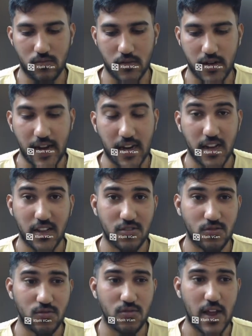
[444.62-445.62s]
techniques
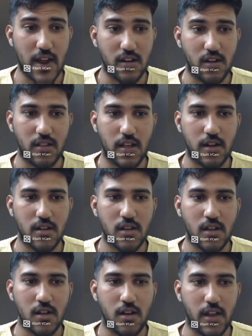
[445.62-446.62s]
to handle that.
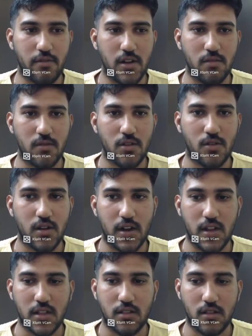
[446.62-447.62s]
Like whenever you're
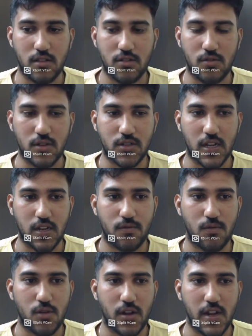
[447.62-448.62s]
running this, you check
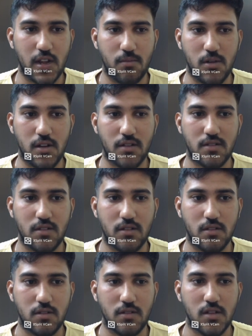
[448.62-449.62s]
for any updates in
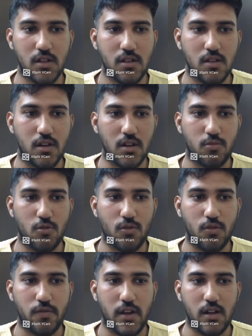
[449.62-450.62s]
the
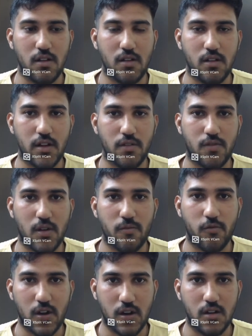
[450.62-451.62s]
proto file from
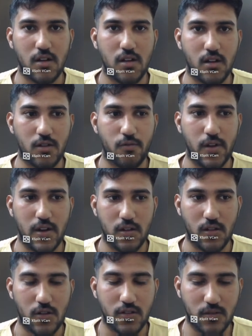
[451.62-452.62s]
one
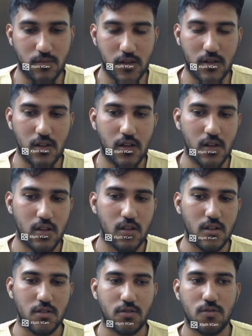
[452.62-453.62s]
vendor or something.
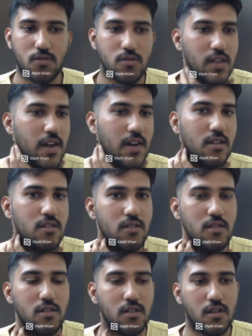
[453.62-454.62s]
So that
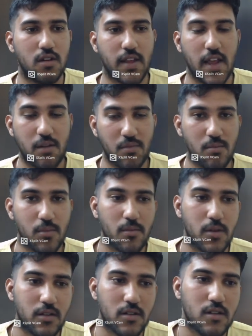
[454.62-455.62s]
can be
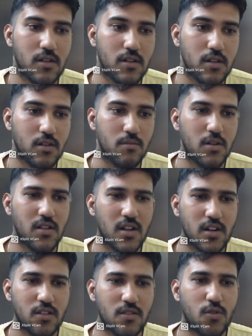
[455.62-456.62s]
implemented, but
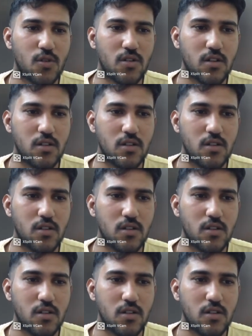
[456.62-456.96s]
that is for